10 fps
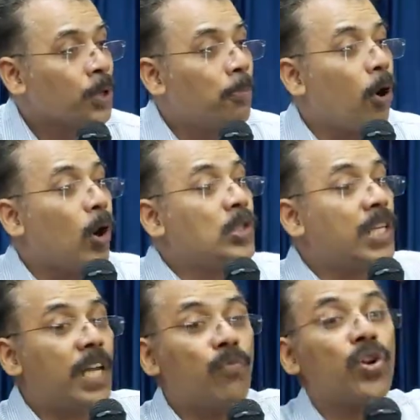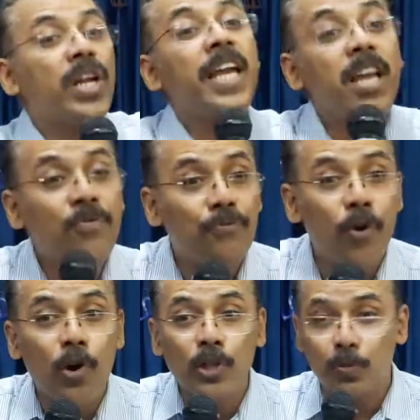positive
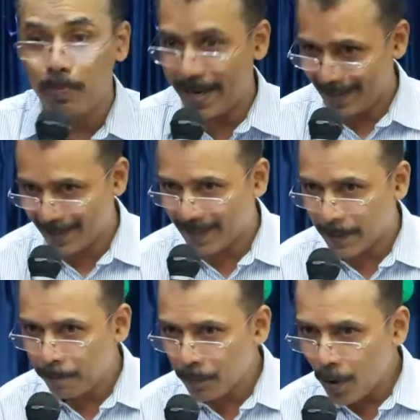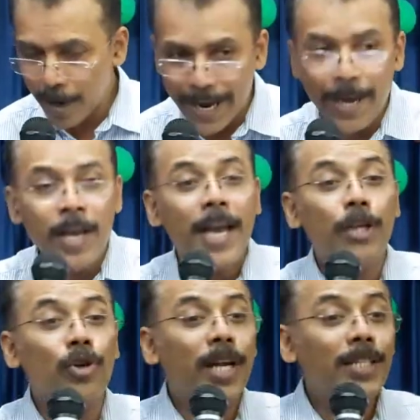reinforcements. Okay,
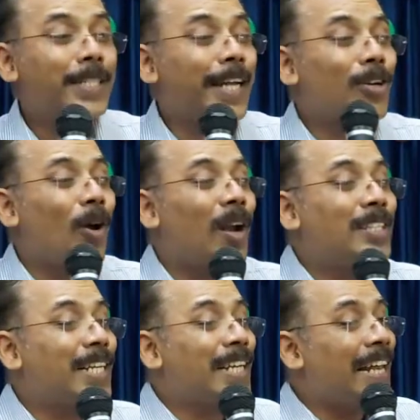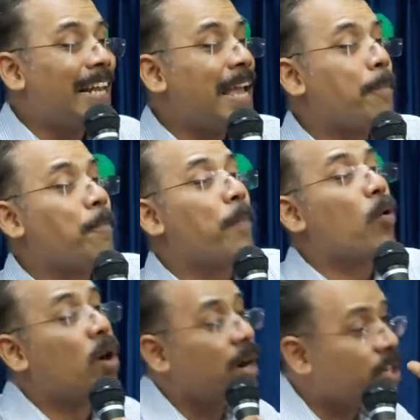education technologically
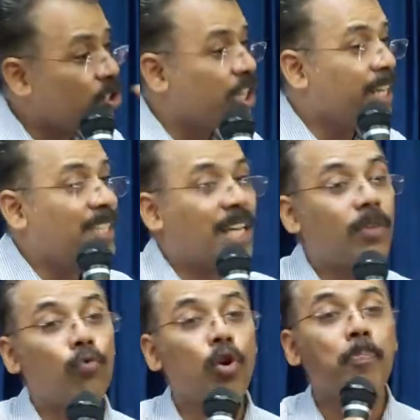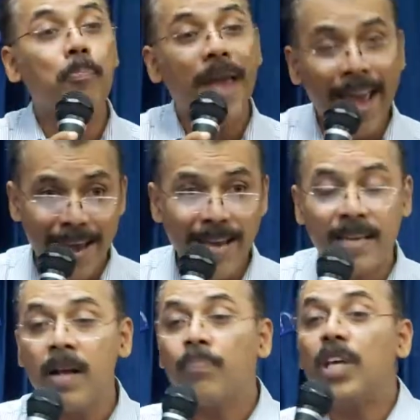empowered teacher would make
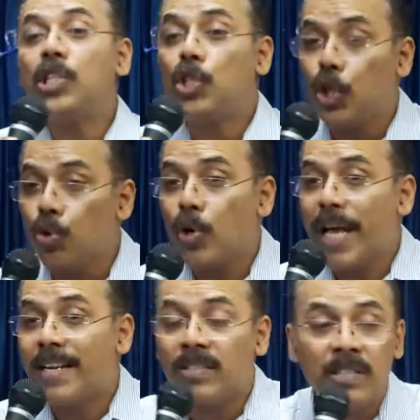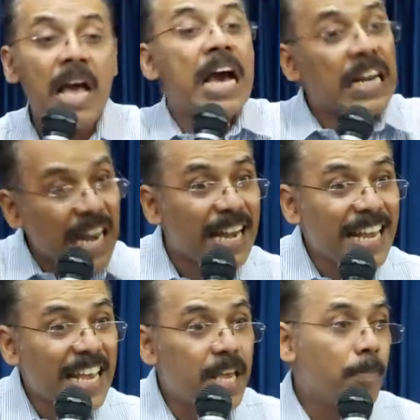the students
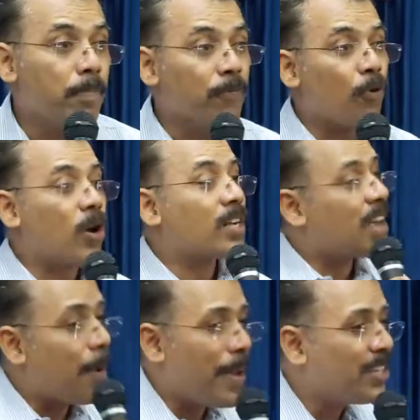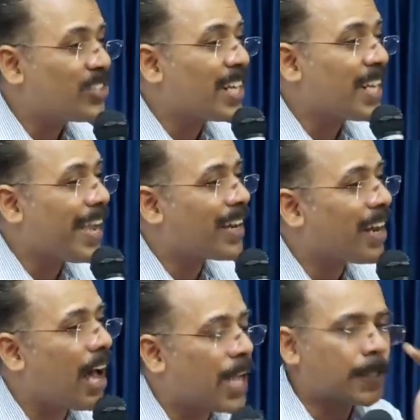ready before commencing a
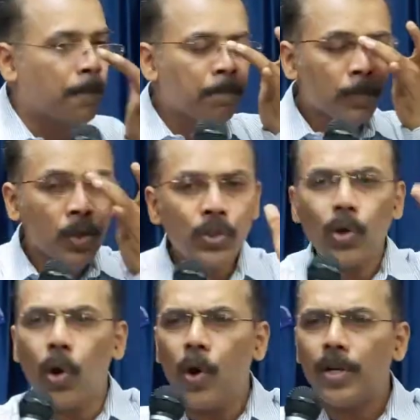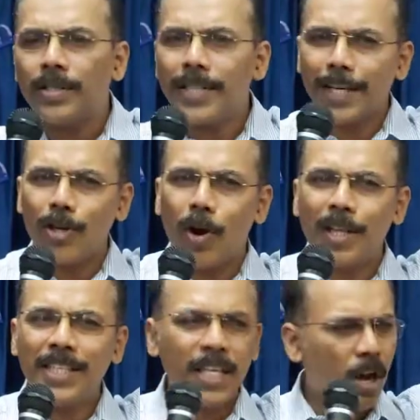class. So,
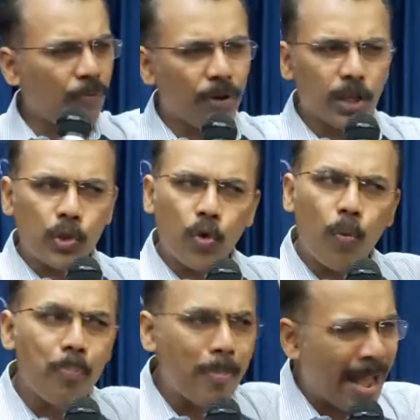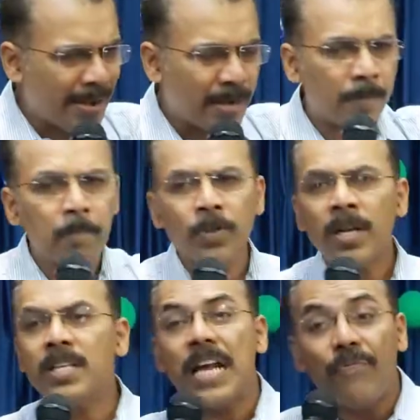technology refers to men.
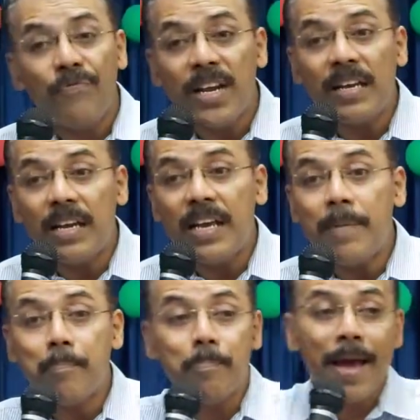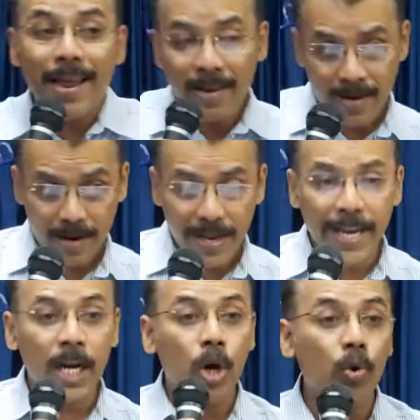Definitely men
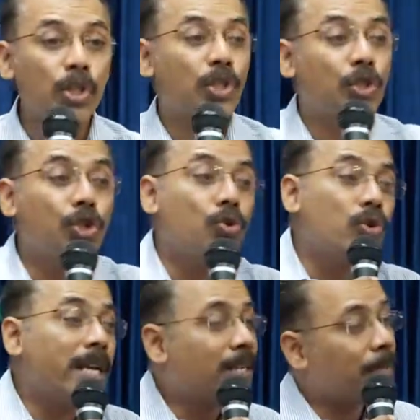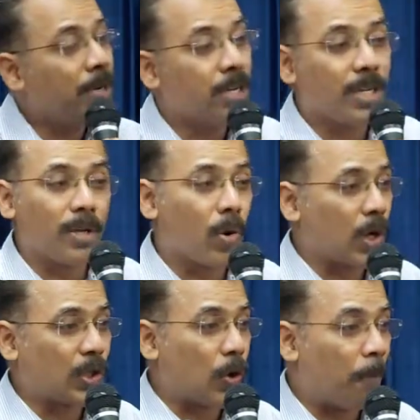include student community
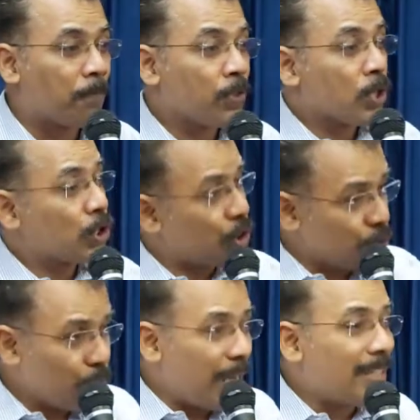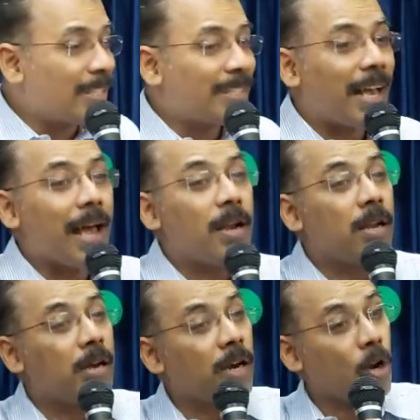also. Students can
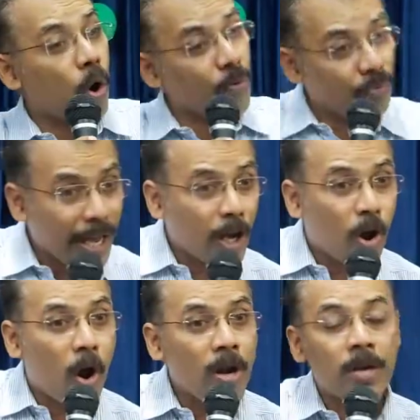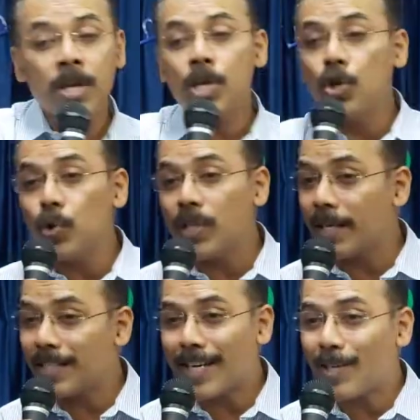learn on their own
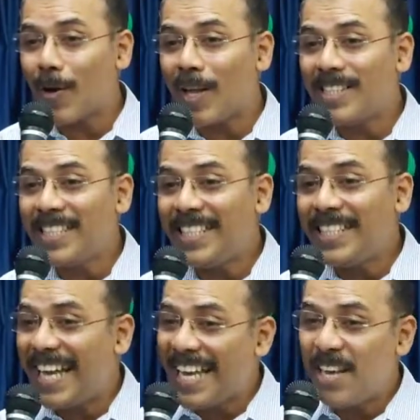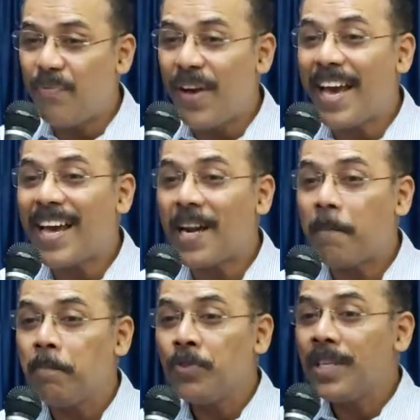using technology
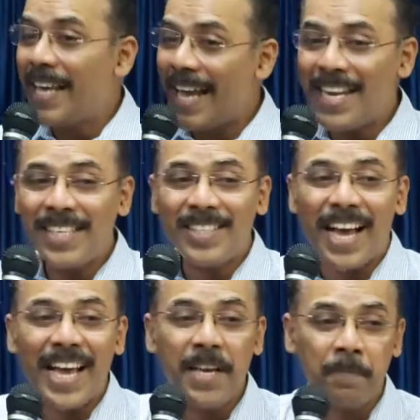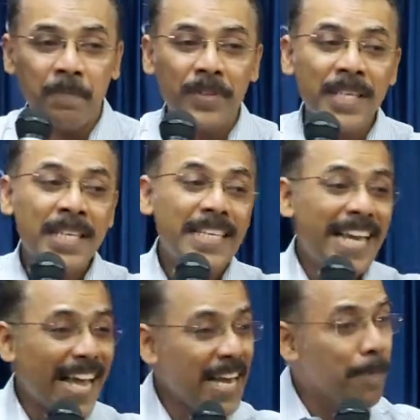anywhere, anytime,
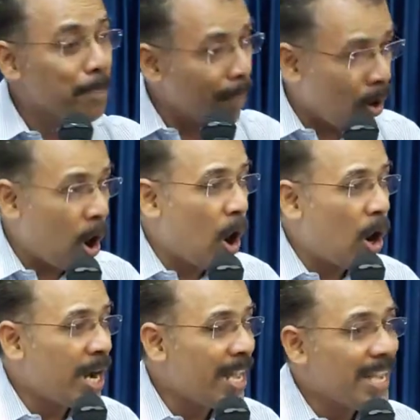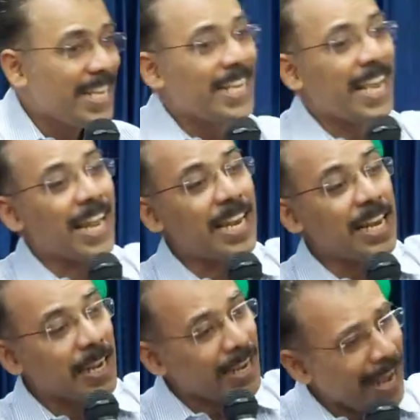any mode,
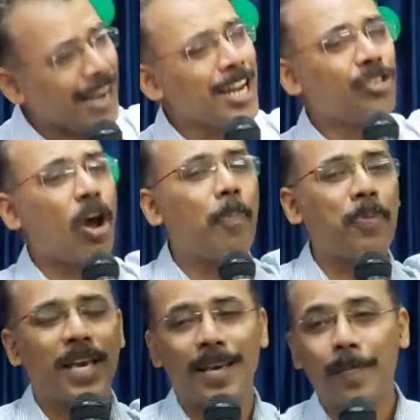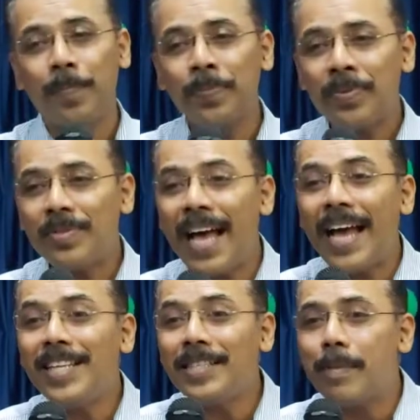any topic.
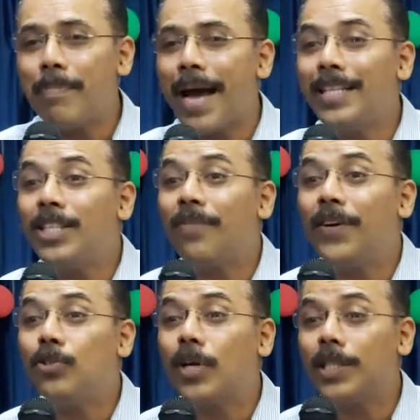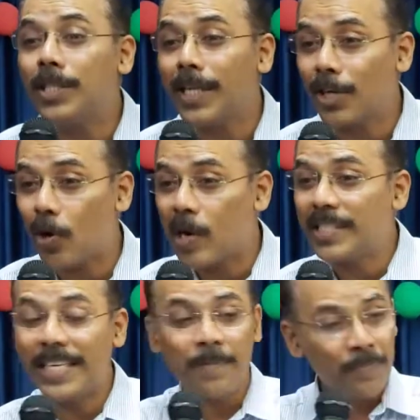That is the magic of education
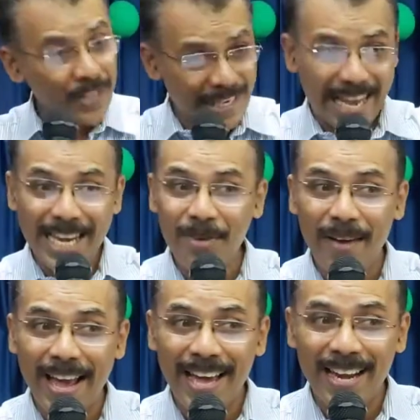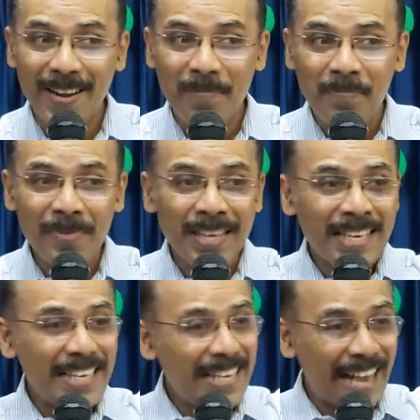technology. Anywhere,
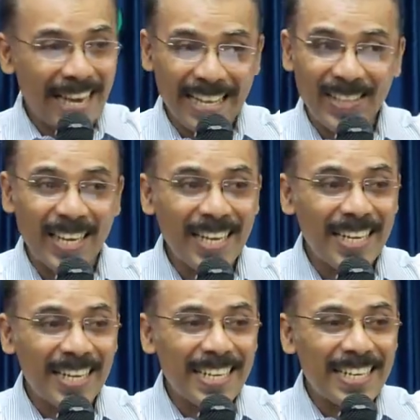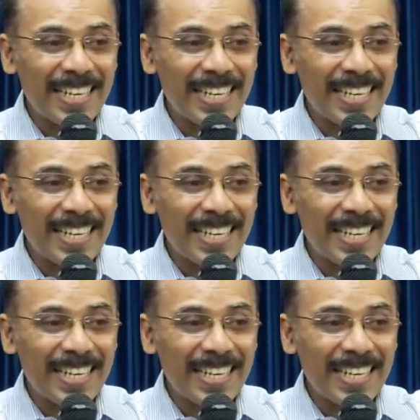anything,